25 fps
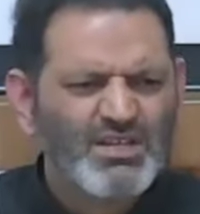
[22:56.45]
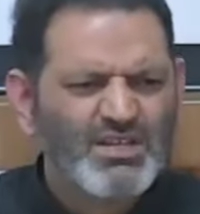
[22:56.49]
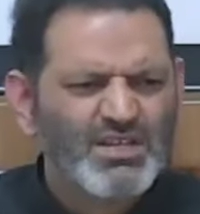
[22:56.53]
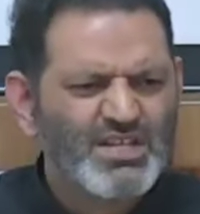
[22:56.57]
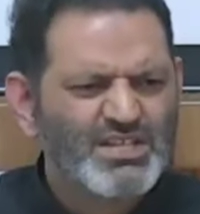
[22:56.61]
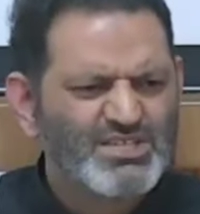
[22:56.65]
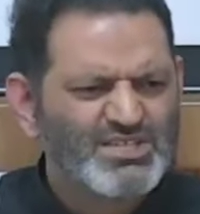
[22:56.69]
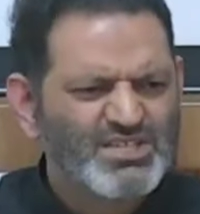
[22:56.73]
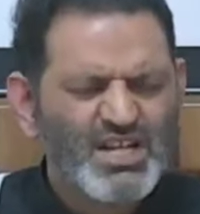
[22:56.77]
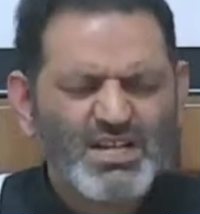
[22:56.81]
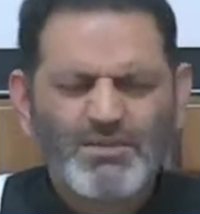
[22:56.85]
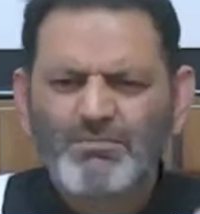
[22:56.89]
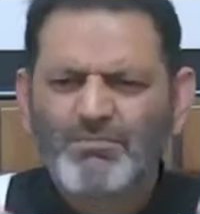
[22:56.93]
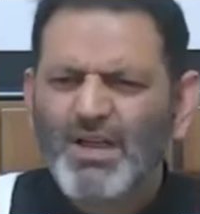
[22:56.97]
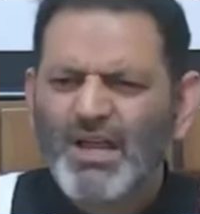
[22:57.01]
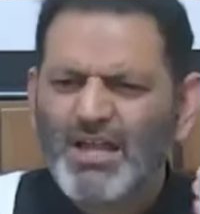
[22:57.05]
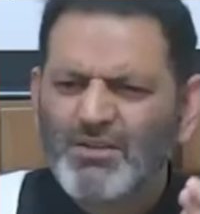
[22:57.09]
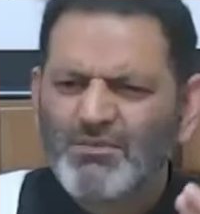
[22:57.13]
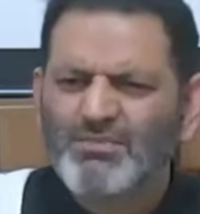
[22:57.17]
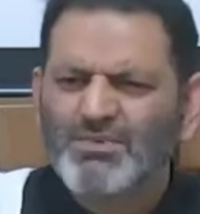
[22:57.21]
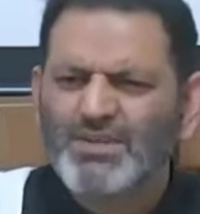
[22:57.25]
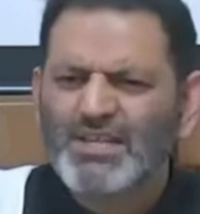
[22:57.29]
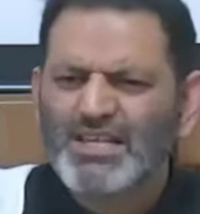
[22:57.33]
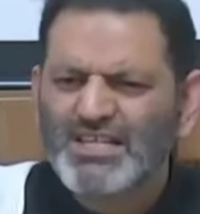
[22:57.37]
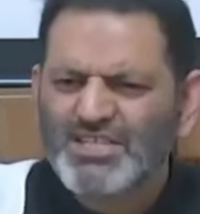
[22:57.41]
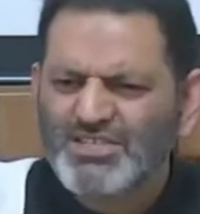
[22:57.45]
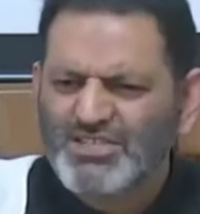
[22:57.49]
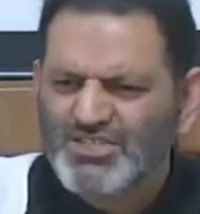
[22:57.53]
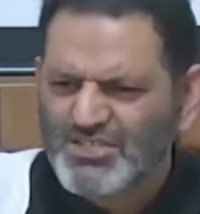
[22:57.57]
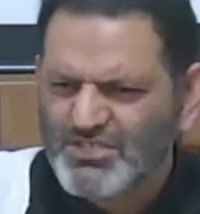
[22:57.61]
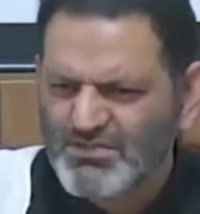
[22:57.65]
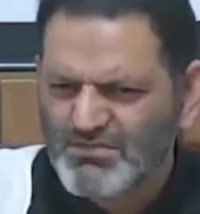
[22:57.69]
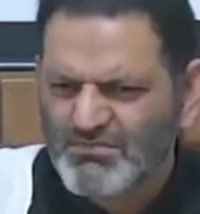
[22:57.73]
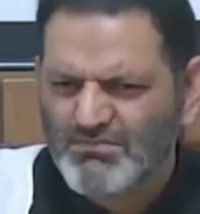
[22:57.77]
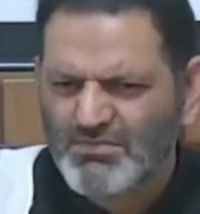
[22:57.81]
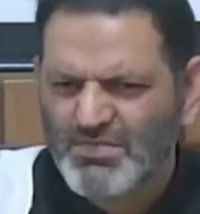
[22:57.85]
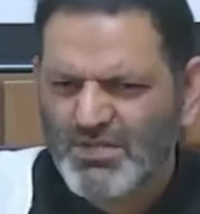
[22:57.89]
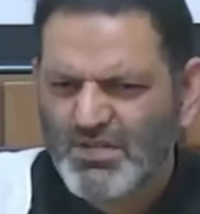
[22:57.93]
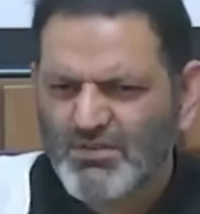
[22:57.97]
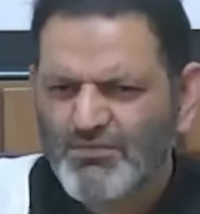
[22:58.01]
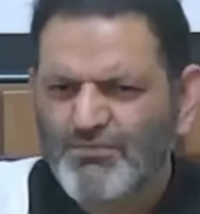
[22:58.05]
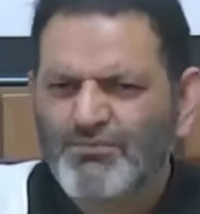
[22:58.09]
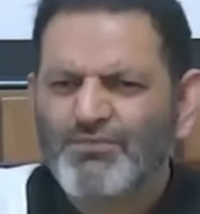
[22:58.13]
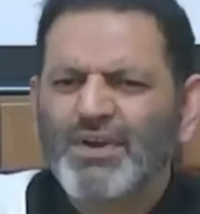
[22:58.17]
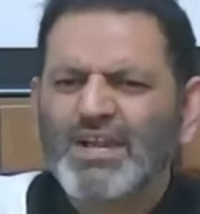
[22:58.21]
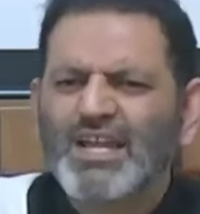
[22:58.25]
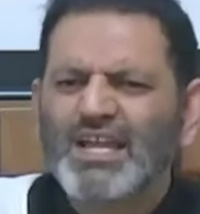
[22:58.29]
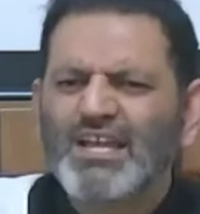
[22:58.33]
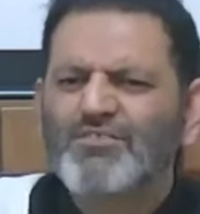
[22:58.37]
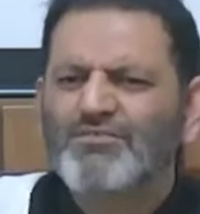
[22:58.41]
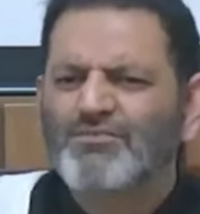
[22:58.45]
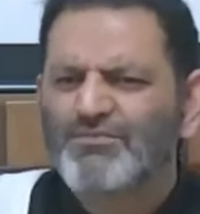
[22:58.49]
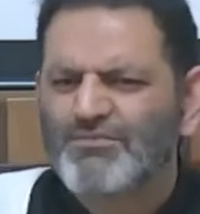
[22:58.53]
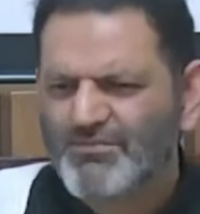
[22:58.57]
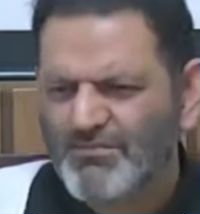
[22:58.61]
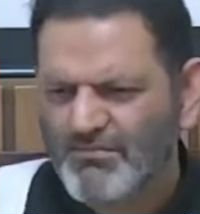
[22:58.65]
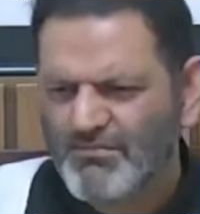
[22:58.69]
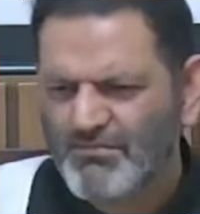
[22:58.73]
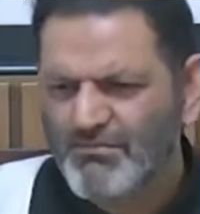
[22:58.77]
He said, and please forgive